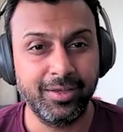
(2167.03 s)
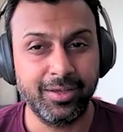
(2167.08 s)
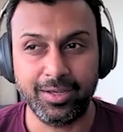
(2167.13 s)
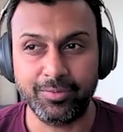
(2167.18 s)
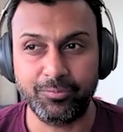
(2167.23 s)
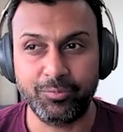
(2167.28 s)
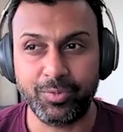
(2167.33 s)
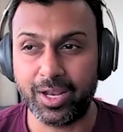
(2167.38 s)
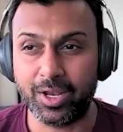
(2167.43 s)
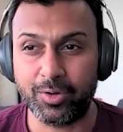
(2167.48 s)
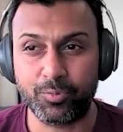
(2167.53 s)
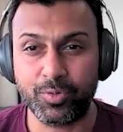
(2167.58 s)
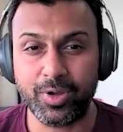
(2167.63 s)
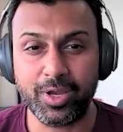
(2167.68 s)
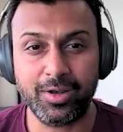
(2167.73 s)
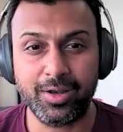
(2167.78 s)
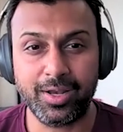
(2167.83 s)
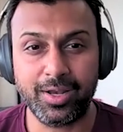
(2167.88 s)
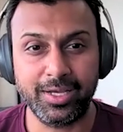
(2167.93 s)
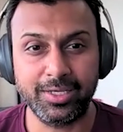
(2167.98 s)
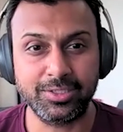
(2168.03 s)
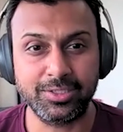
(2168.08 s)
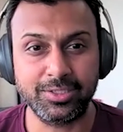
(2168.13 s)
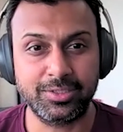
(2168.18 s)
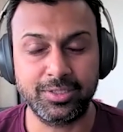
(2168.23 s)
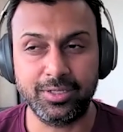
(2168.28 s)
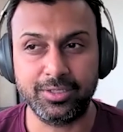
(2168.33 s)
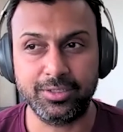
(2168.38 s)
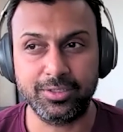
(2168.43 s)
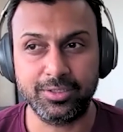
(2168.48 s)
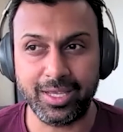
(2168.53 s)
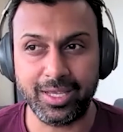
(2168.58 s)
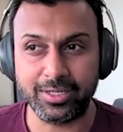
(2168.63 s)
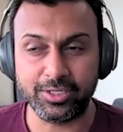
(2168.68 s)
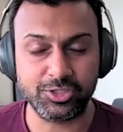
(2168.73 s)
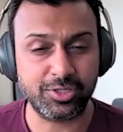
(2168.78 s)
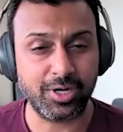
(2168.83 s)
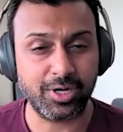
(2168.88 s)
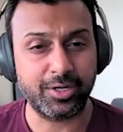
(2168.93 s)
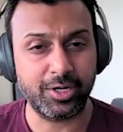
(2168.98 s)
When I realized and
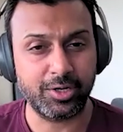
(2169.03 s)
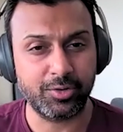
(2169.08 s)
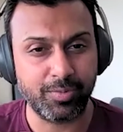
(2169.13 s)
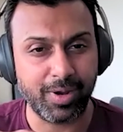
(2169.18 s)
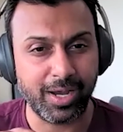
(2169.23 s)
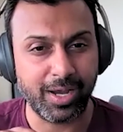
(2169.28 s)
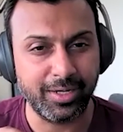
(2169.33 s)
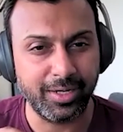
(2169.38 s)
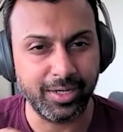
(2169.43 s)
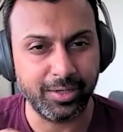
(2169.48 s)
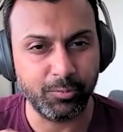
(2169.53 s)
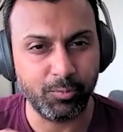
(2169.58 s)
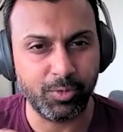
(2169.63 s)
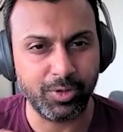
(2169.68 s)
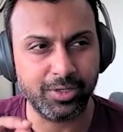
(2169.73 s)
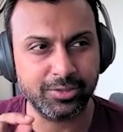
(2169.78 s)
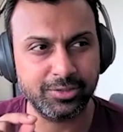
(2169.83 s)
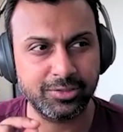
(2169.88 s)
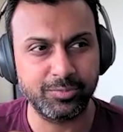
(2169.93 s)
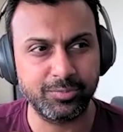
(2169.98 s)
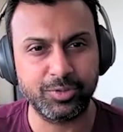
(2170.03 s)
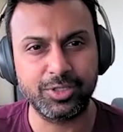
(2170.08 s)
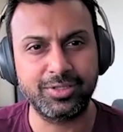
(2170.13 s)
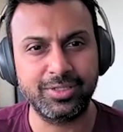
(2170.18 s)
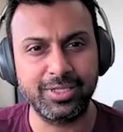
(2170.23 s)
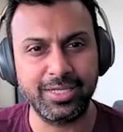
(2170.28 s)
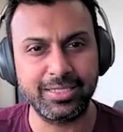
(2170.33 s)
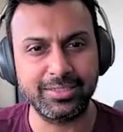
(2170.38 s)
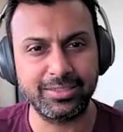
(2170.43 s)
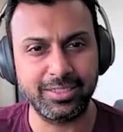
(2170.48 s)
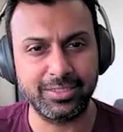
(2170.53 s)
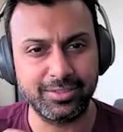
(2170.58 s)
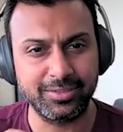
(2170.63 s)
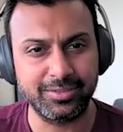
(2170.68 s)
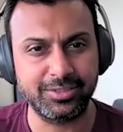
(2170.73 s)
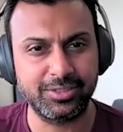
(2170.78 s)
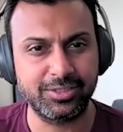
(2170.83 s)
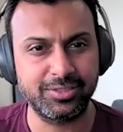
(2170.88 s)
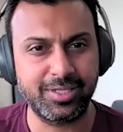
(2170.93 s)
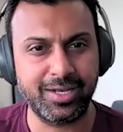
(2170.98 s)
started writing what are some of the things and
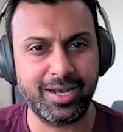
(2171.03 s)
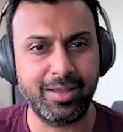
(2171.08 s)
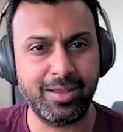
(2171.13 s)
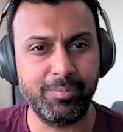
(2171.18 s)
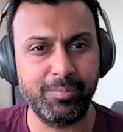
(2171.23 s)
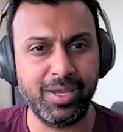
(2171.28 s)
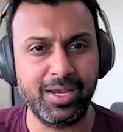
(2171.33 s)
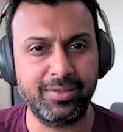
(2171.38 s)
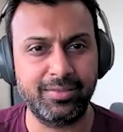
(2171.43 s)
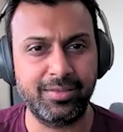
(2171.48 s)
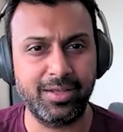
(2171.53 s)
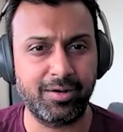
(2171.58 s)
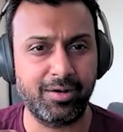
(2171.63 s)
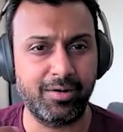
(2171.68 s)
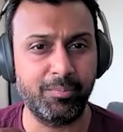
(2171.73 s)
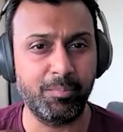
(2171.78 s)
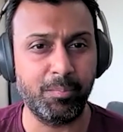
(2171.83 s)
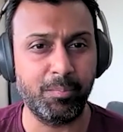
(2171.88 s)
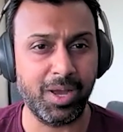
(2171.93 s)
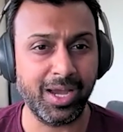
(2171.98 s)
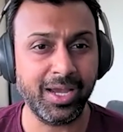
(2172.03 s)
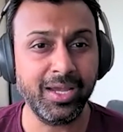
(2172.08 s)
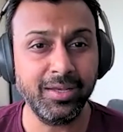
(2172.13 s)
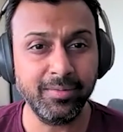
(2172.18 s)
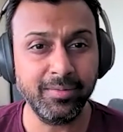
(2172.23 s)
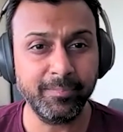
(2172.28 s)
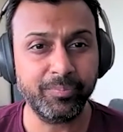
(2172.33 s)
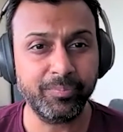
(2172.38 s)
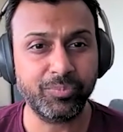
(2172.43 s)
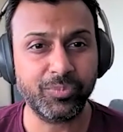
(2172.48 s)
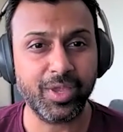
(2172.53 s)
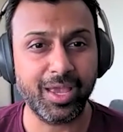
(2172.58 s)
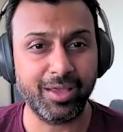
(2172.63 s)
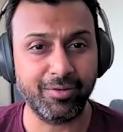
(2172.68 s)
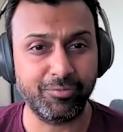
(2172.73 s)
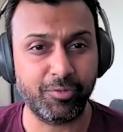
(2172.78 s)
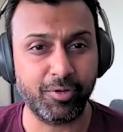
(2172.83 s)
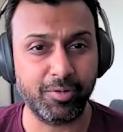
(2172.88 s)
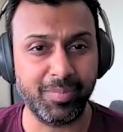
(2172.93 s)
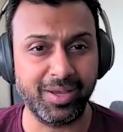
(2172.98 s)
decisions that I make that are mine
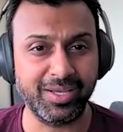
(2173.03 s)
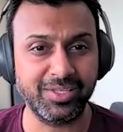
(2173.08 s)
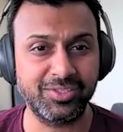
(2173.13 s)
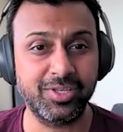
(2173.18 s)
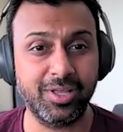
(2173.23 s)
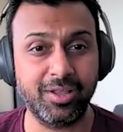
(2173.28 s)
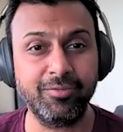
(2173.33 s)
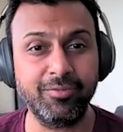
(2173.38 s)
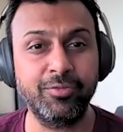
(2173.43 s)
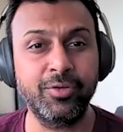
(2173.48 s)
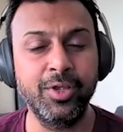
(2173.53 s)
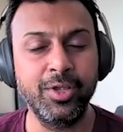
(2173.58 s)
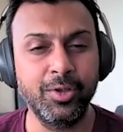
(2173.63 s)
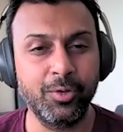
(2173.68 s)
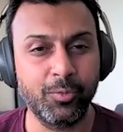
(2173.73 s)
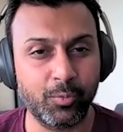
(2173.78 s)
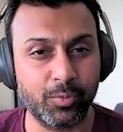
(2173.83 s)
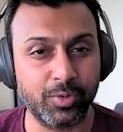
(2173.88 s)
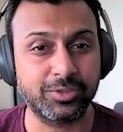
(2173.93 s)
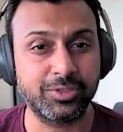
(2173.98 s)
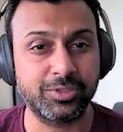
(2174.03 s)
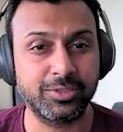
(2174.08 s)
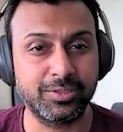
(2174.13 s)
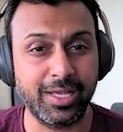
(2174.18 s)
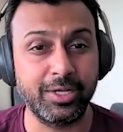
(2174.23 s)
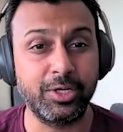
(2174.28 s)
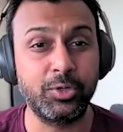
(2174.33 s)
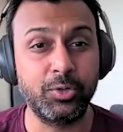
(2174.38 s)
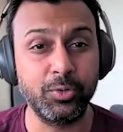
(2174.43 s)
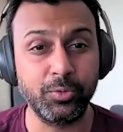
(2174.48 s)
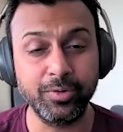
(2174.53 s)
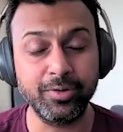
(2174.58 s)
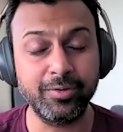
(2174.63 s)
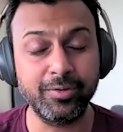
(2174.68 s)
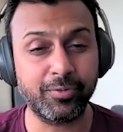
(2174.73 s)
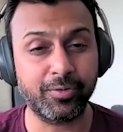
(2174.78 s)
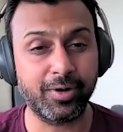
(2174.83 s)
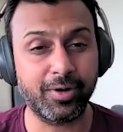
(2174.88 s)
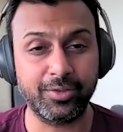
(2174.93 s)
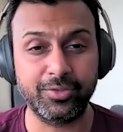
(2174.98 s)
and for myself versus I do it
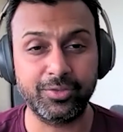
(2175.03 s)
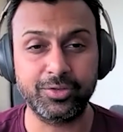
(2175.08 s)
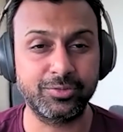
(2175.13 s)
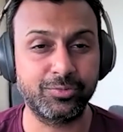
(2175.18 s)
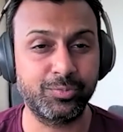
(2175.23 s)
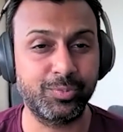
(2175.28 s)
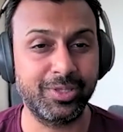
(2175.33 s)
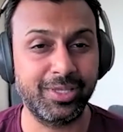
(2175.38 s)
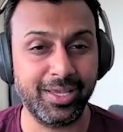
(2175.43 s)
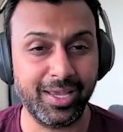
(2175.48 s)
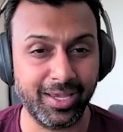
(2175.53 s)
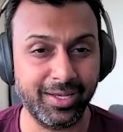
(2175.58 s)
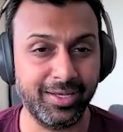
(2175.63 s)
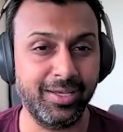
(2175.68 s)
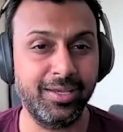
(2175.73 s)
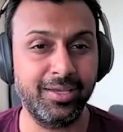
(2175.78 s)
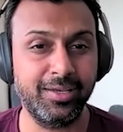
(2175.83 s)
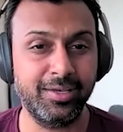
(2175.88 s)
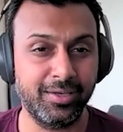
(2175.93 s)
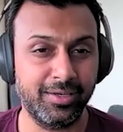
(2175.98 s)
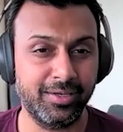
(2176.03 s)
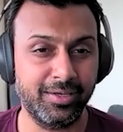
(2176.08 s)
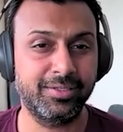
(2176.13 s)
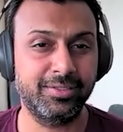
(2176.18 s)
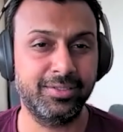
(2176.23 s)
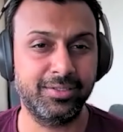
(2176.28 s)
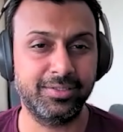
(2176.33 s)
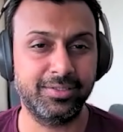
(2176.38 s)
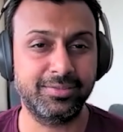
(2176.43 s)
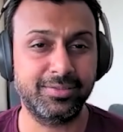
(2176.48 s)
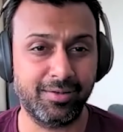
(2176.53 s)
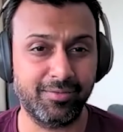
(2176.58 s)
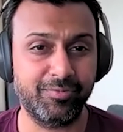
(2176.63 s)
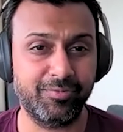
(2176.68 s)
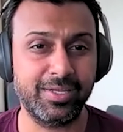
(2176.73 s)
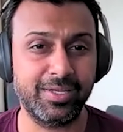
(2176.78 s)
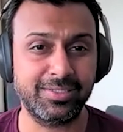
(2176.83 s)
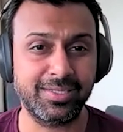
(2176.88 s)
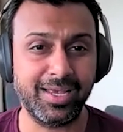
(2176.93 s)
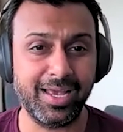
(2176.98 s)
for others with any
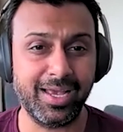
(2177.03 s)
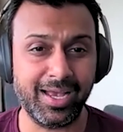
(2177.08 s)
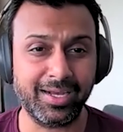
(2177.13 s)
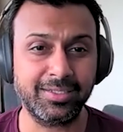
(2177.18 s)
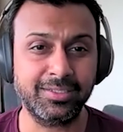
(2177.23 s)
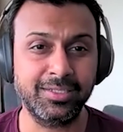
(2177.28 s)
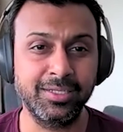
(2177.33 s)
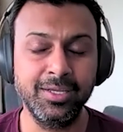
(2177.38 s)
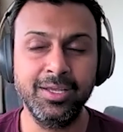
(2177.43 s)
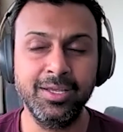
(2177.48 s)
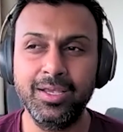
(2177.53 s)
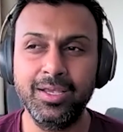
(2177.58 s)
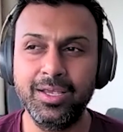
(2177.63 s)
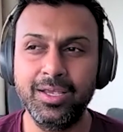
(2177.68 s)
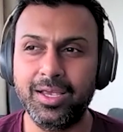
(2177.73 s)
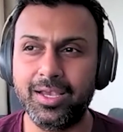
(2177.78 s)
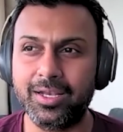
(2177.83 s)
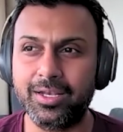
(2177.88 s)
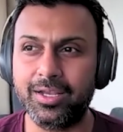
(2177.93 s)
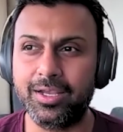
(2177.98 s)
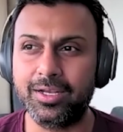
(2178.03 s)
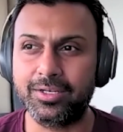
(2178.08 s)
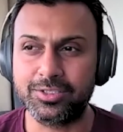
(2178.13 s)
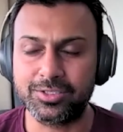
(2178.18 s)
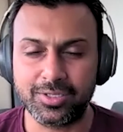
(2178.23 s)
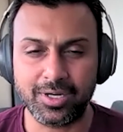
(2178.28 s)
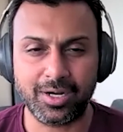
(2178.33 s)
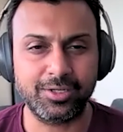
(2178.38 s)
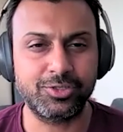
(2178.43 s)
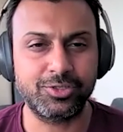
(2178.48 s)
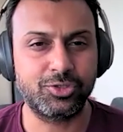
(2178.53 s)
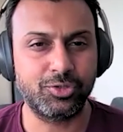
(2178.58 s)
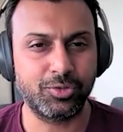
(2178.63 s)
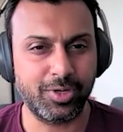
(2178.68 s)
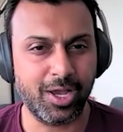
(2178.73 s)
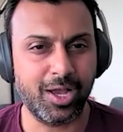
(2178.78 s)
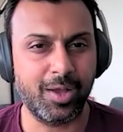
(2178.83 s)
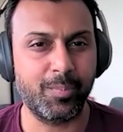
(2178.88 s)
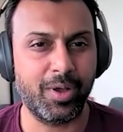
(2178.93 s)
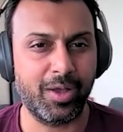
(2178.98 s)
selfless act, it starts to
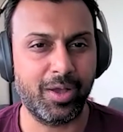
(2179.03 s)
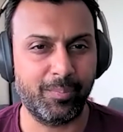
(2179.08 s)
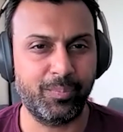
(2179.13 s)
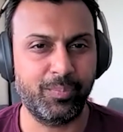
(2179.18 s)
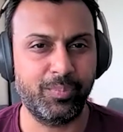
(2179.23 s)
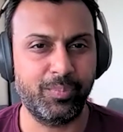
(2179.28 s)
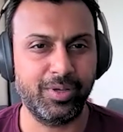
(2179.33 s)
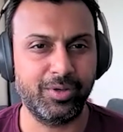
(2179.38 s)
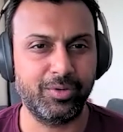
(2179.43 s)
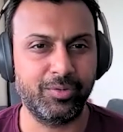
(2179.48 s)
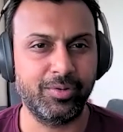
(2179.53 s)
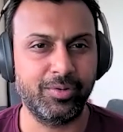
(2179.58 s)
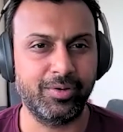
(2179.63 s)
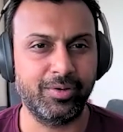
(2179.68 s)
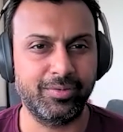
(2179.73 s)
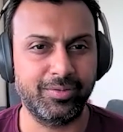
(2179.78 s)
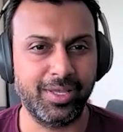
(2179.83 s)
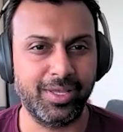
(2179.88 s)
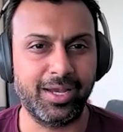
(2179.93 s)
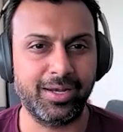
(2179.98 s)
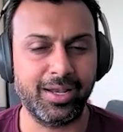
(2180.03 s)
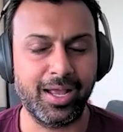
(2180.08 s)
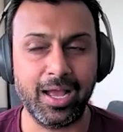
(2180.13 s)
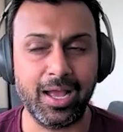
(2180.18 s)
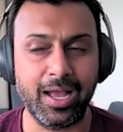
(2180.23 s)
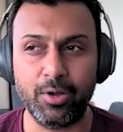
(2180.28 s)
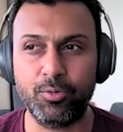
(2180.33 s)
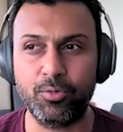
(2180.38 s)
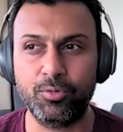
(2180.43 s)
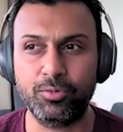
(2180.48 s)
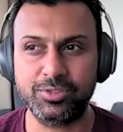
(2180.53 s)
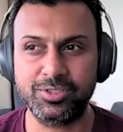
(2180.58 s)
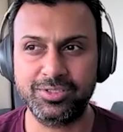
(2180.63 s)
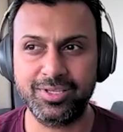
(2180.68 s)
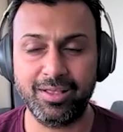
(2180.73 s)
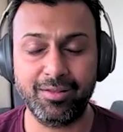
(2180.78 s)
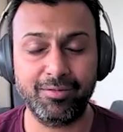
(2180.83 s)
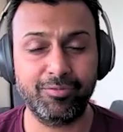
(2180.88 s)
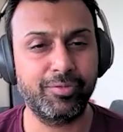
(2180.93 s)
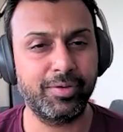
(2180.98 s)
come up that how
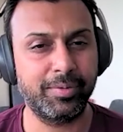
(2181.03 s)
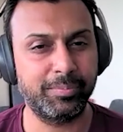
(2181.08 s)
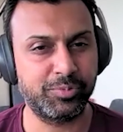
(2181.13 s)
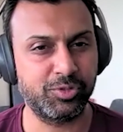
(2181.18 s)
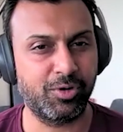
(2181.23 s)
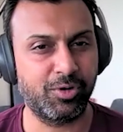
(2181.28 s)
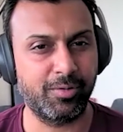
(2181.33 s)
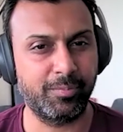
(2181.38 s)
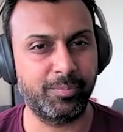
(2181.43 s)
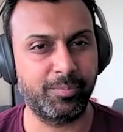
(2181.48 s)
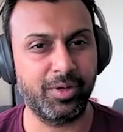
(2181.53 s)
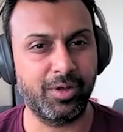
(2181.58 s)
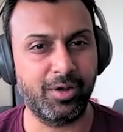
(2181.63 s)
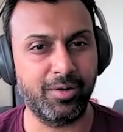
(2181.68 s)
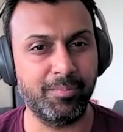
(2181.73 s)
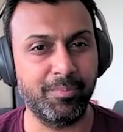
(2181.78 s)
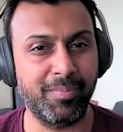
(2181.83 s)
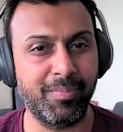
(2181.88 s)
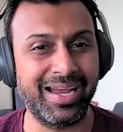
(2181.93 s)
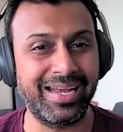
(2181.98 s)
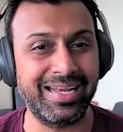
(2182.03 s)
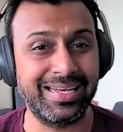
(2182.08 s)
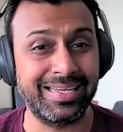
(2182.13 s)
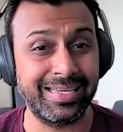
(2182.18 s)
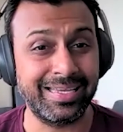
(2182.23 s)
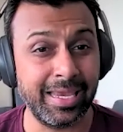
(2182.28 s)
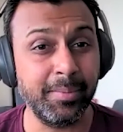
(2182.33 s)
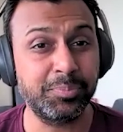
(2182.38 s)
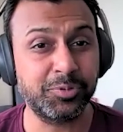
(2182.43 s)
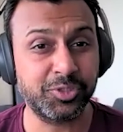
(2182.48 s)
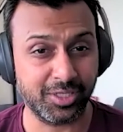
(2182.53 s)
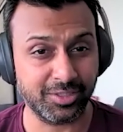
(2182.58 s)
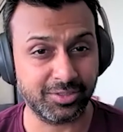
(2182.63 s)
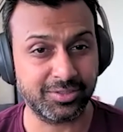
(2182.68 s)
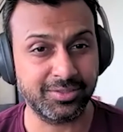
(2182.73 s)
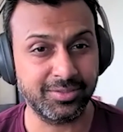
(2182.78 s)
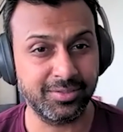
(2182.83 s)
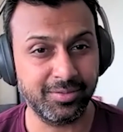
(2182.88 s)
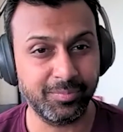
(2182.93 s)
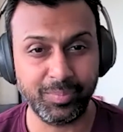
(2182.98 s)
self-absorbed our mind keeps
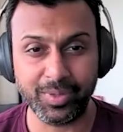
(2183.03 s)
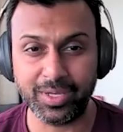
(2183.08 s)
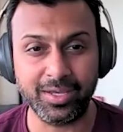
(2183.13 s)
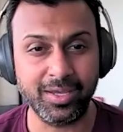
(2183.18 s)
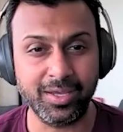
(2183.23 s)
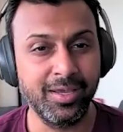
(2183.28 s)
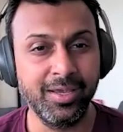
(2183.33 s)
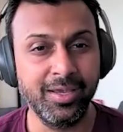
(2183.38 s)
us being.